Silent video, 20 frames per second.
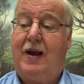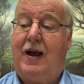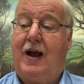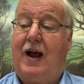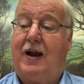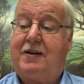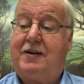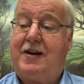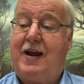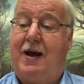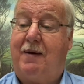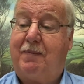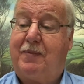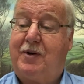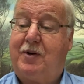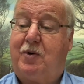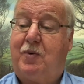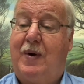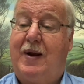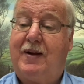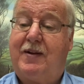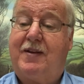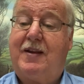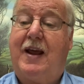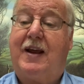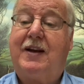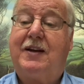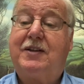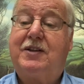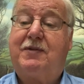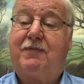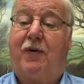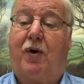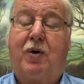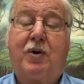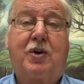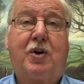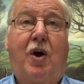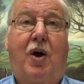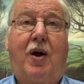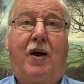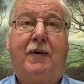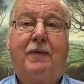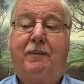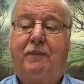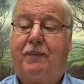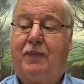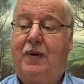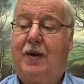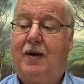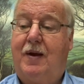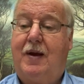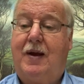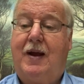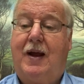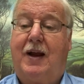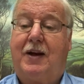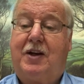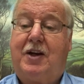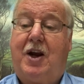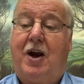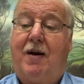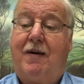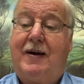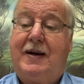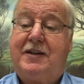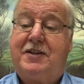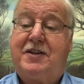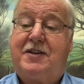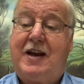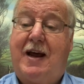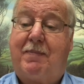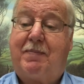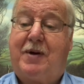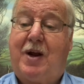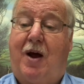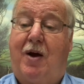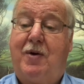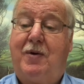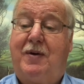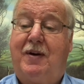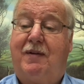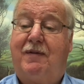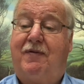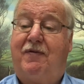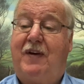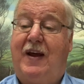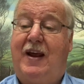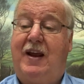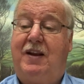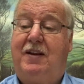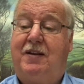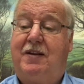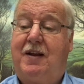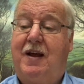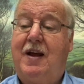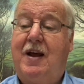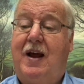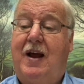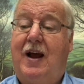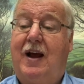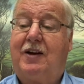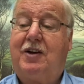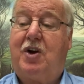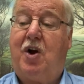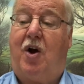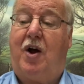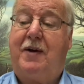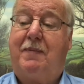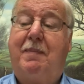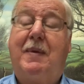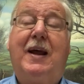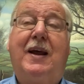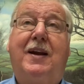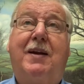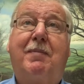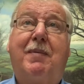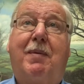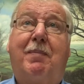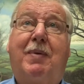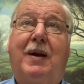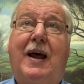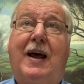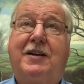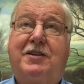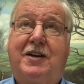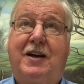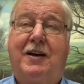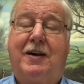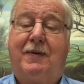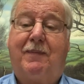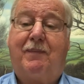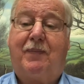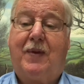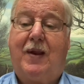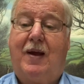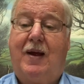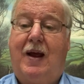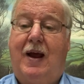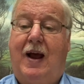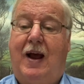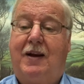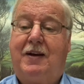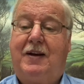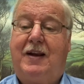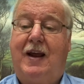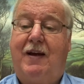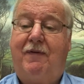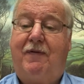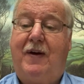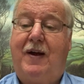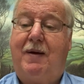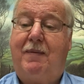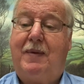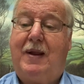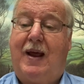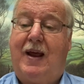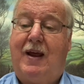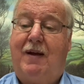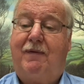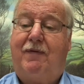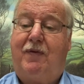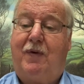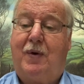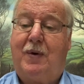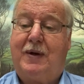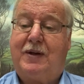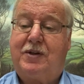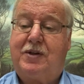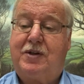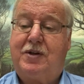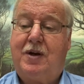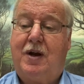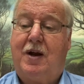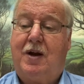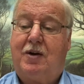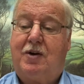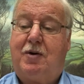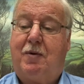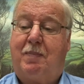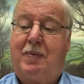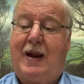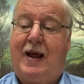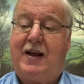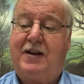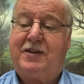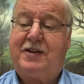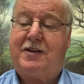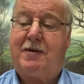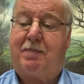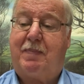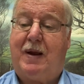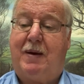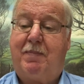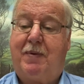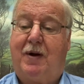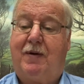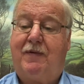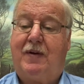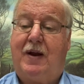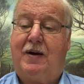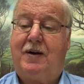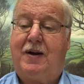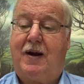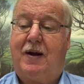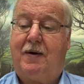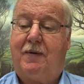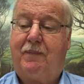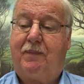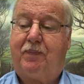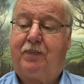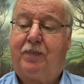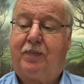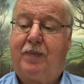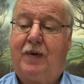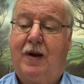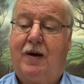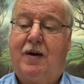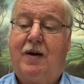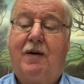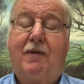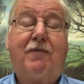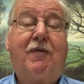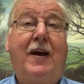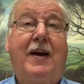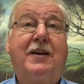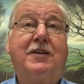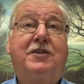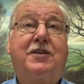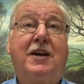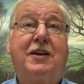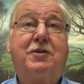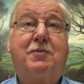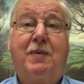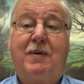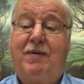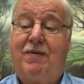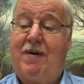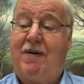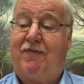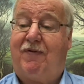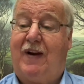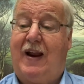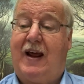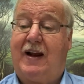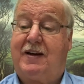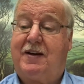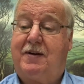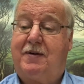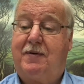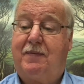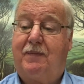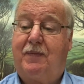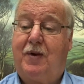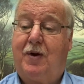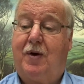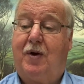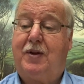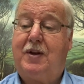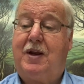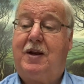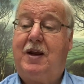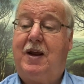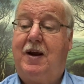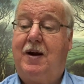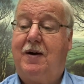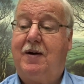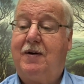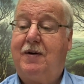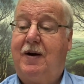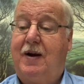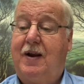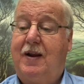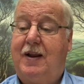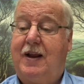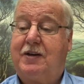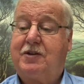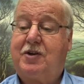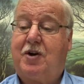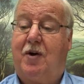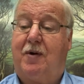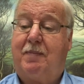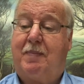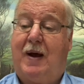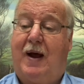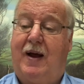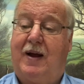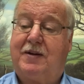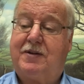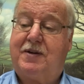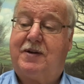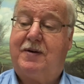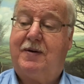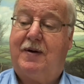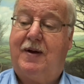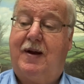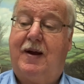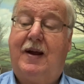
attempt great things for God. And Carey stepped out in faith, and God made him a blessing and gave him the influence to bless the people of India. Friends, as we reflect on the year that's gone past.